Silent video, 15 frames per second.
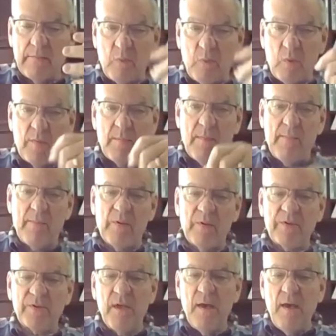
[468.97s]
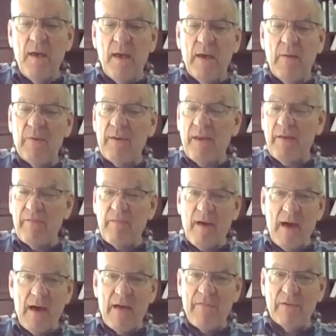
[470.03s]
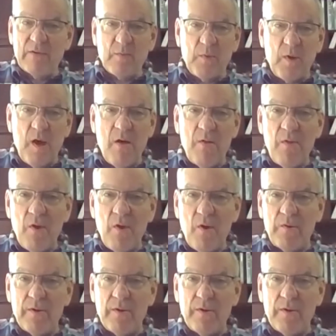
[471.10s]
board members. And when you have 5, as we all know,